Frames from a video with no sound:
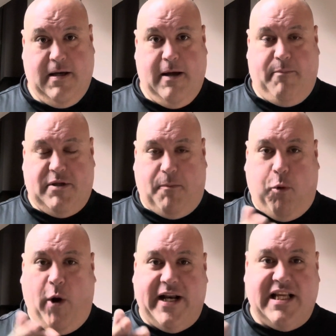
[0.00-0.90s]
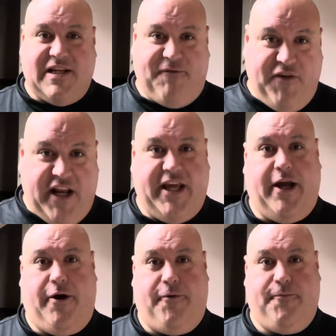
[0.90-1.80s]
But the point of this
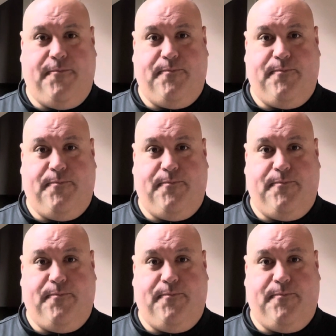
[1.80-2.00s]
video